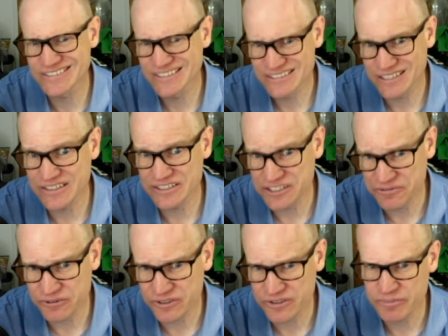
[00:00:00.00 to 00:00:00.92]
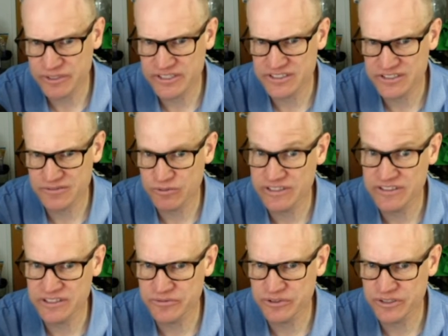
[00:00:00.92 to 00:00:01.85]
slightly different because it's written
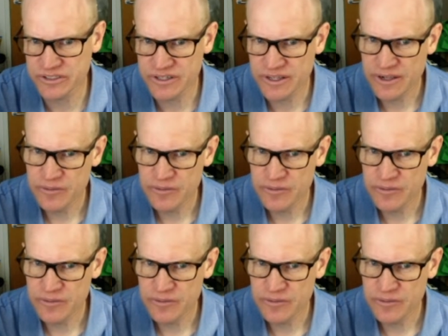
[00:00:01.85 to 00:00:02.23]
differently,